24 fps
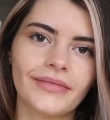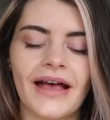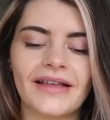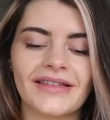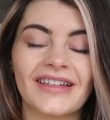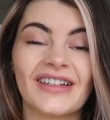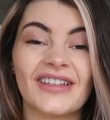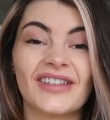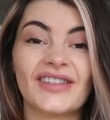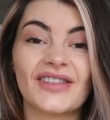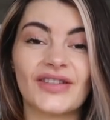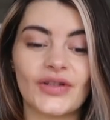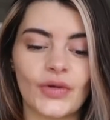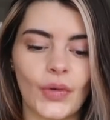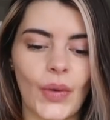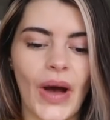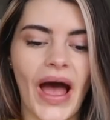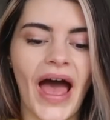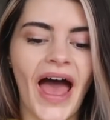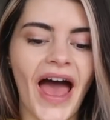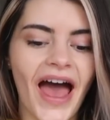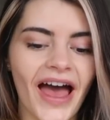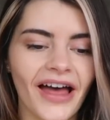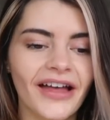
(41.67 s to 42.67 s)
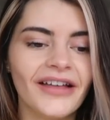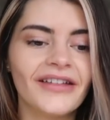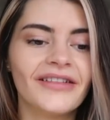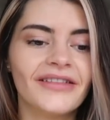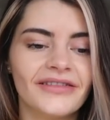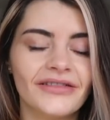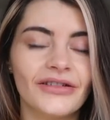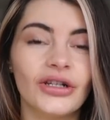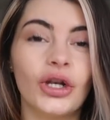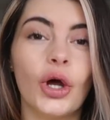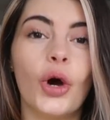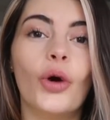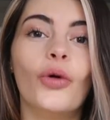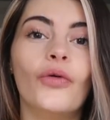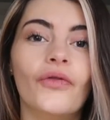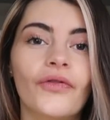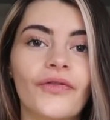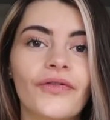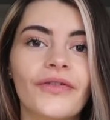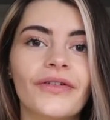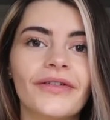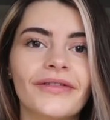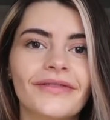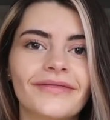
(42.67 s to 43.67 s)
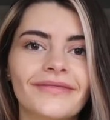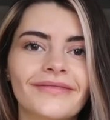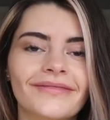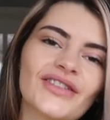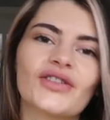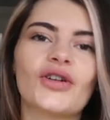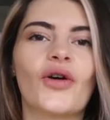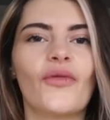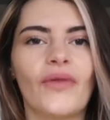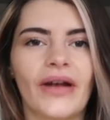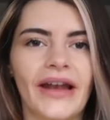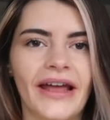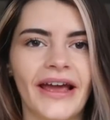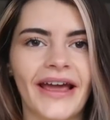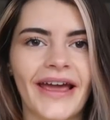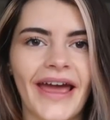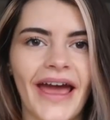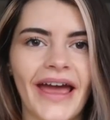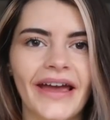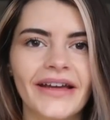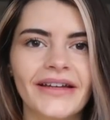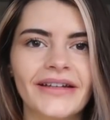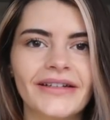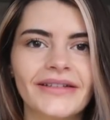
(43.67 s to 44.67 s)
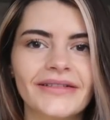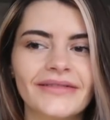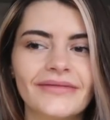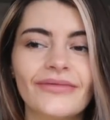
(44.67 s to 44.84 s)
as in a square loaf. So not really a cake,